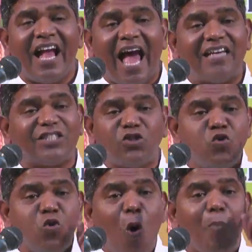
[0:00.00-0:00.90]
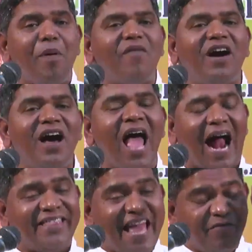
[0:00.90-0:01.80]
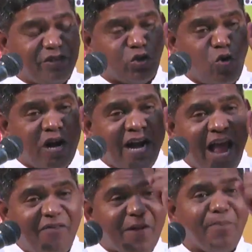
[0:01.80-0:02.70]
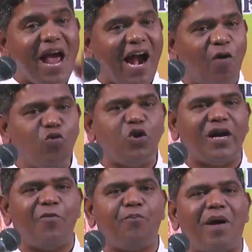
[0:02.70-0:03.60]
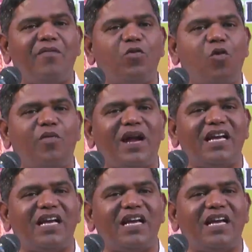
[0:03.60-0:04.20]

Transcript: has no power, and they should never be allowed to have power over